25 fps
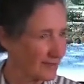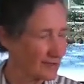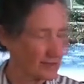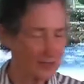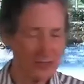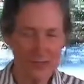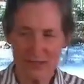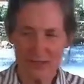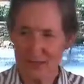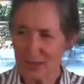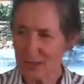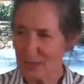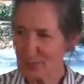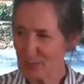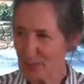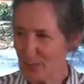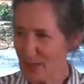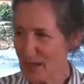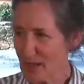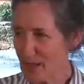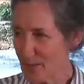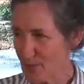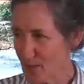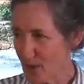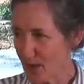Just
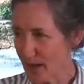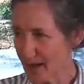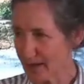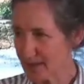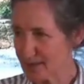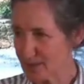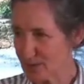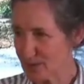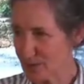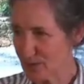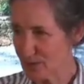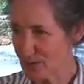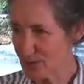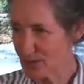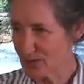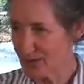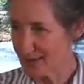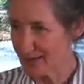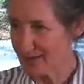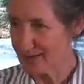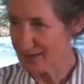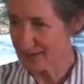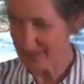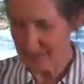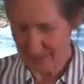compare my
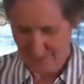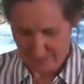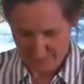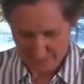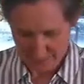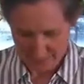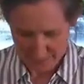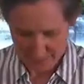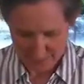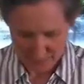experience,